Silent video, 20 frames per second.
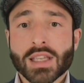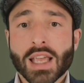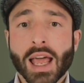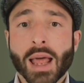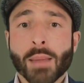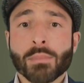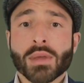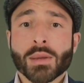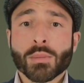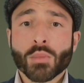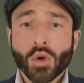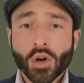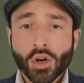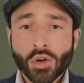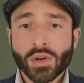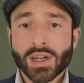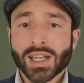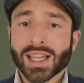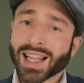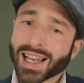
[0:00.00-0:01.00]
and be more
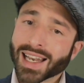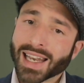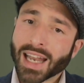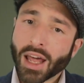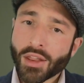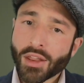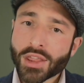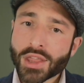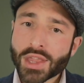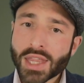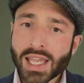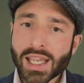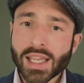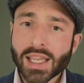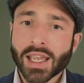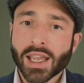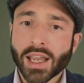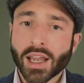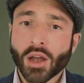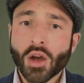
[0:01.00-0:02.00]
critical in our
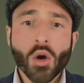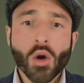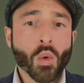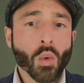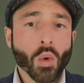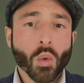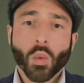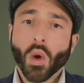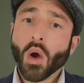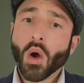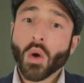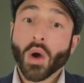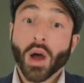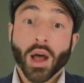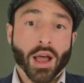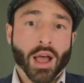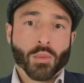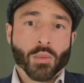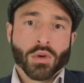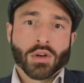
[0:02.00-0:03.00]
thinking,
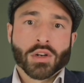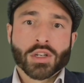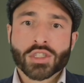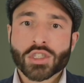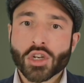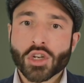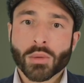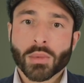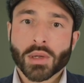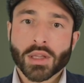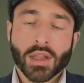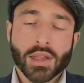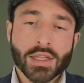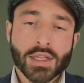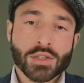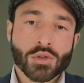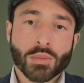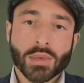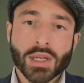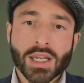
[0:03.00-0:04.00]
we're assuming that this will
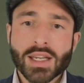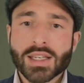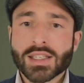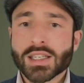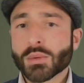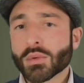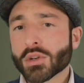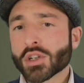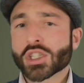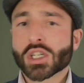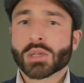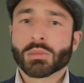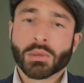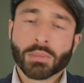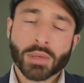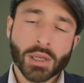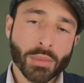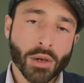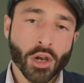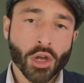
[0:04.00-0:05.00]
be easy. We're assuming
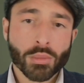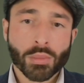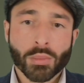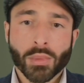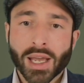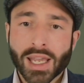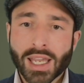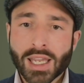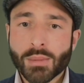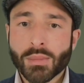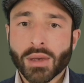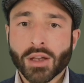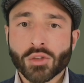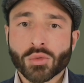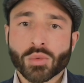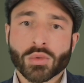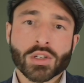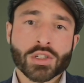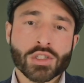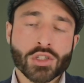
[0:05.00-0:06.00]
people open my emails. We're
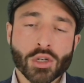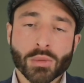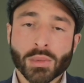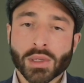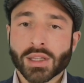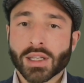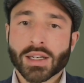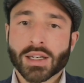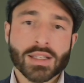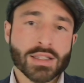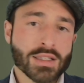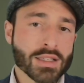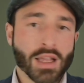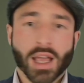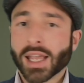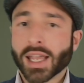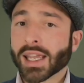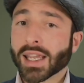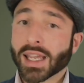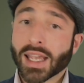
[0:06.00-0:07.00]
assuming that I
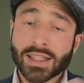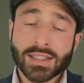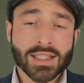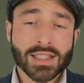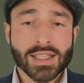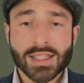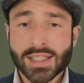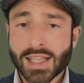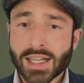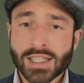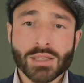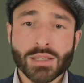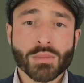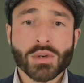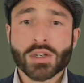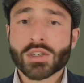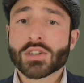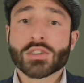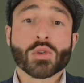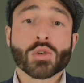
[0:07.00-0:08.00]
can get to these
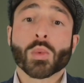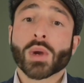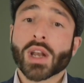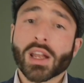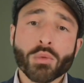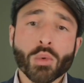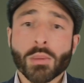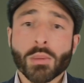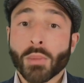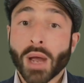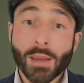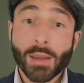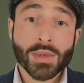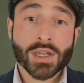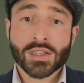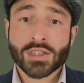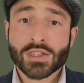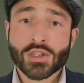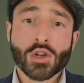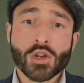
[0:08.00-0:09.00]
exhibitions, or whatever we might be
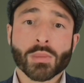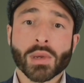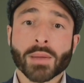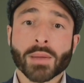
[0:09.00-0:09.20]
assuming.